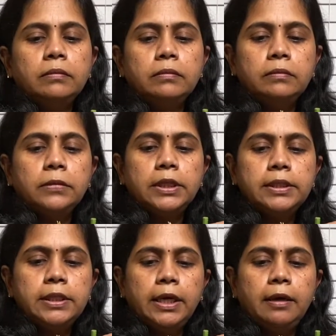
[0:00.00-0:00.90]
the
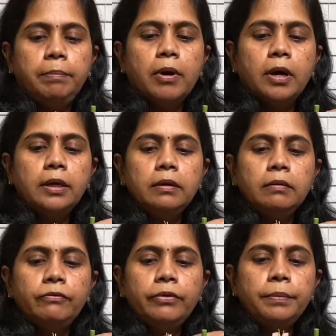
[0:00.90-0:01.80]
sticky part
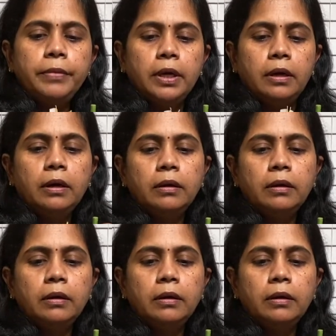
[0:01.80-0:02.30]
from there.